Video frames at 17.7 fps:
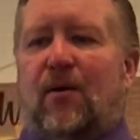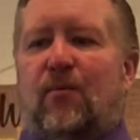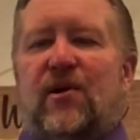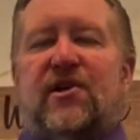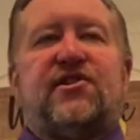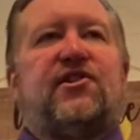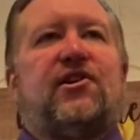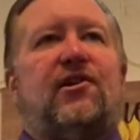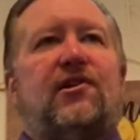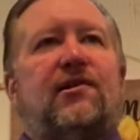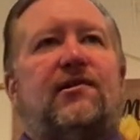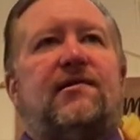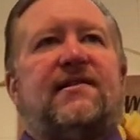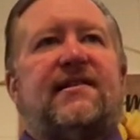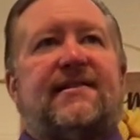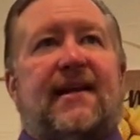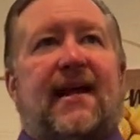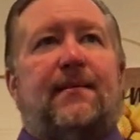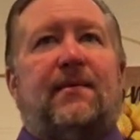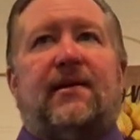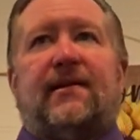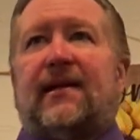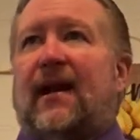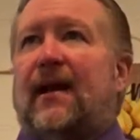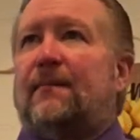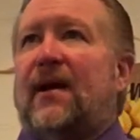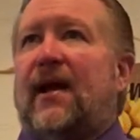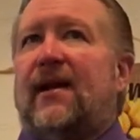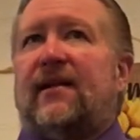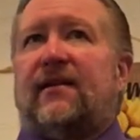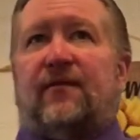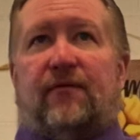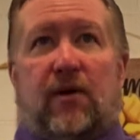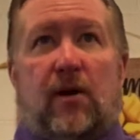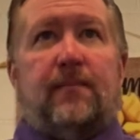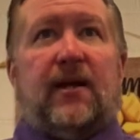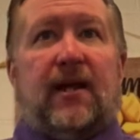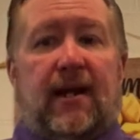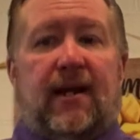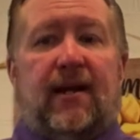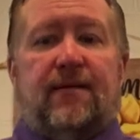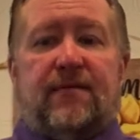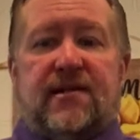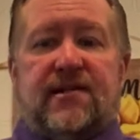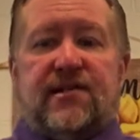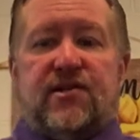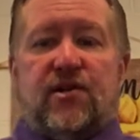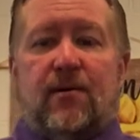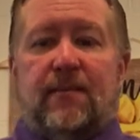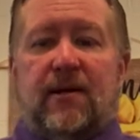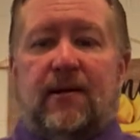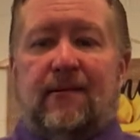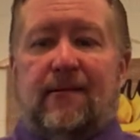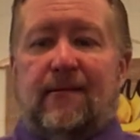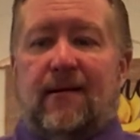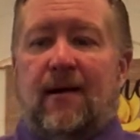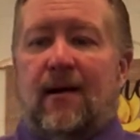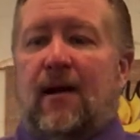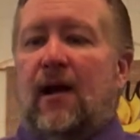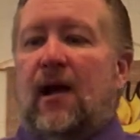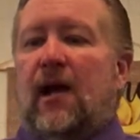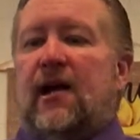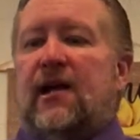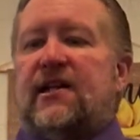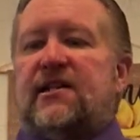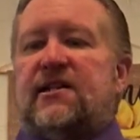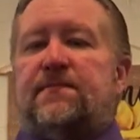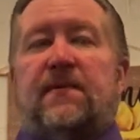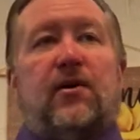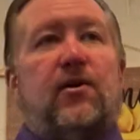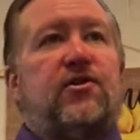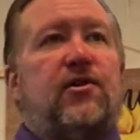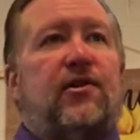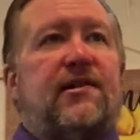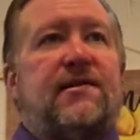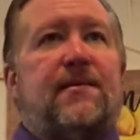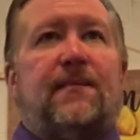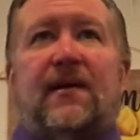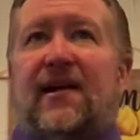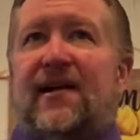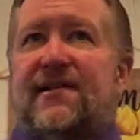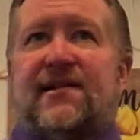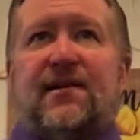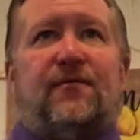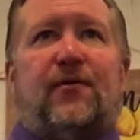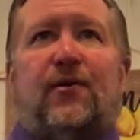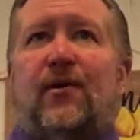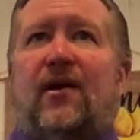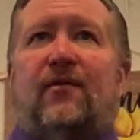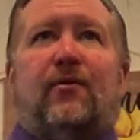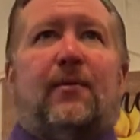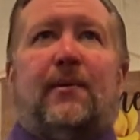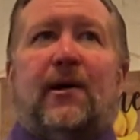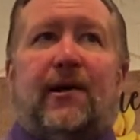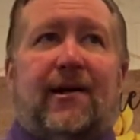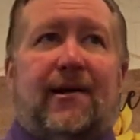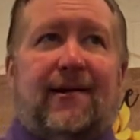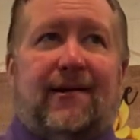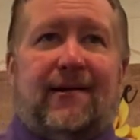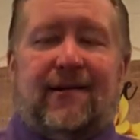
original statement that I made at the very beginning of this sermon, spiritualism isn't for everybody.